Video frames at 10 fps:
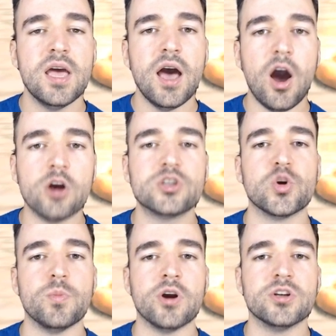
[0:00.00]

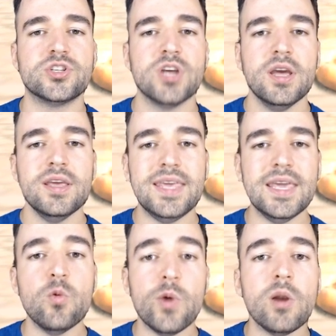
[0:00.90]
Archer March,
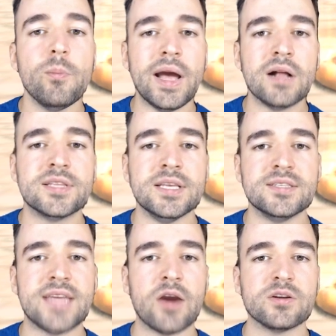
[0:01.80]
he will melt
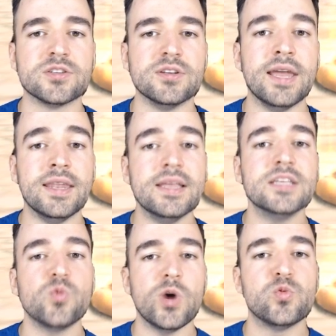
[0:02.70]
these garrison. And it
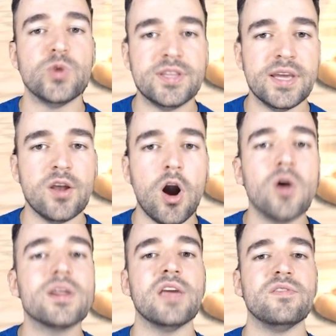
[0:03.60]
is what we did
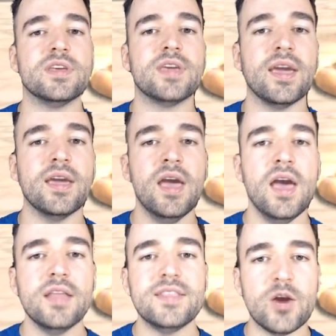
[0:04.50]
all KvK.
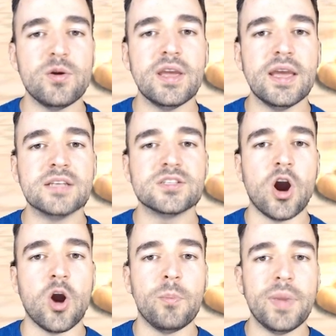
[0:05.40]
Terry is
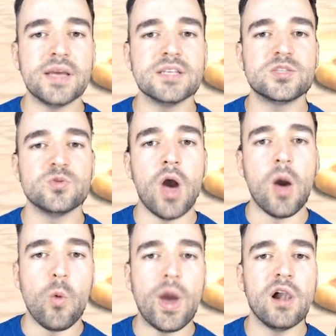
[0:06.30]
our biggest
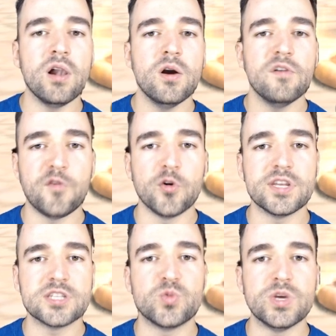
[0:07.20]
well for
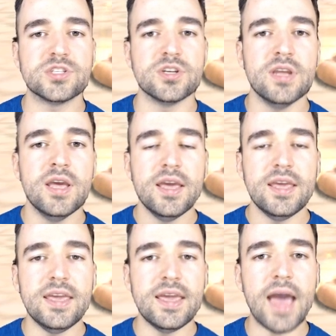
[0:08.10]
this reason.
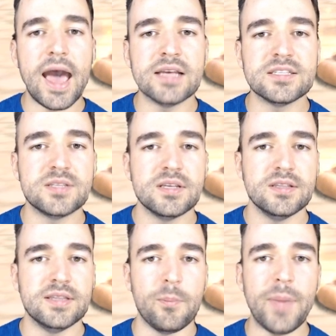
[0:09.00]
He has
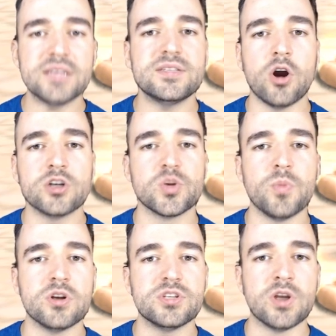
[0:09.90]
the best archer
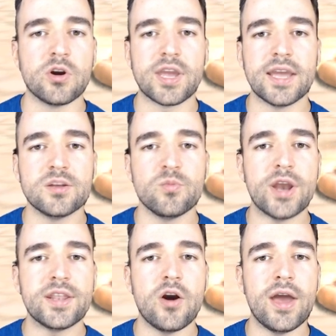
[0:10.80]
march in our kingdom
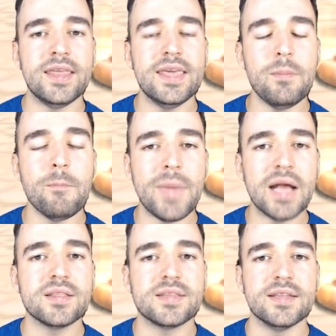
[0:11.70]
right now, and he
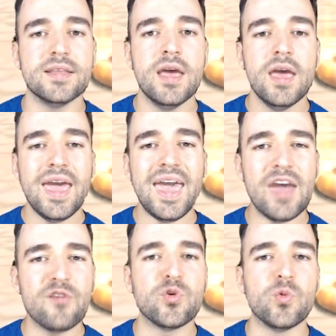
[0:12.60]
melted
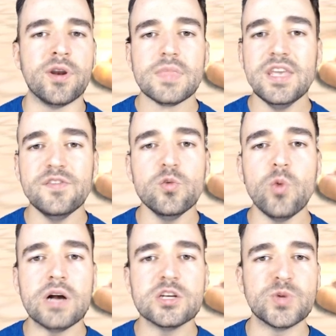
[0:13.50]
everyone. Even
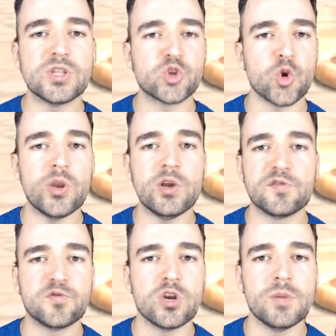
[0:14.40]
Wells with 30 or
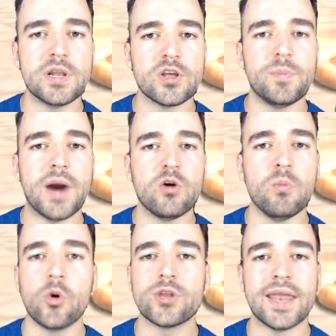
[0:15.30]
40 million power
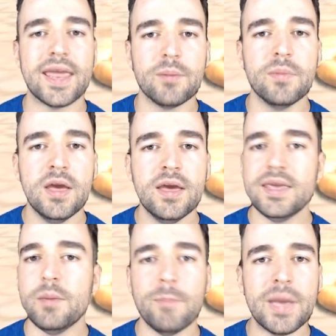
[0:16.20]
more than him,
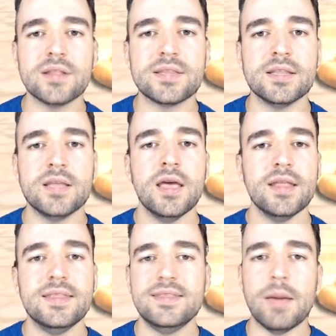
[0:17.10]
he melted
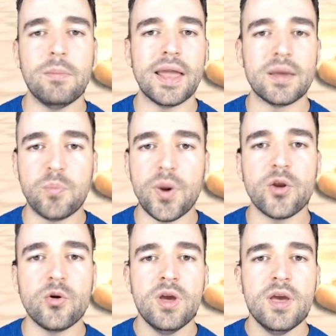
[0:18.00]
them like
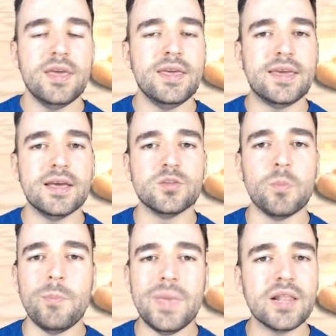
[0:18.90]
butter. He killed
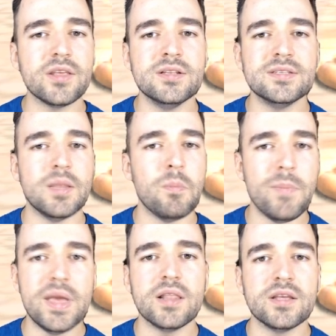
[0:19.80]
millions and
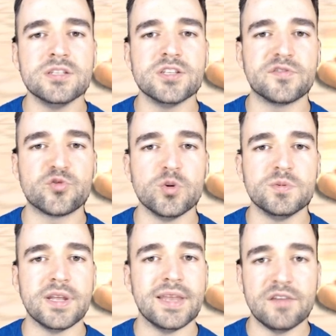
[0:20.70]
millions of
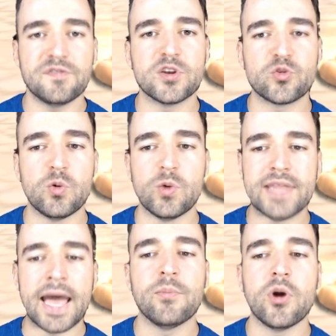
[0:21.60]
troops and infantry with
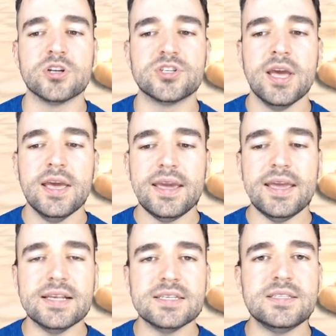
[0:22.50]
that march.
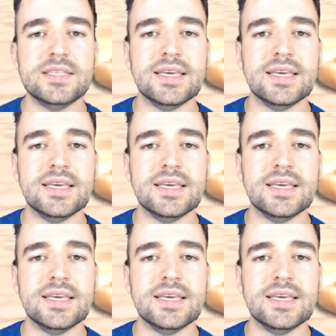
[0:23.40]
It is the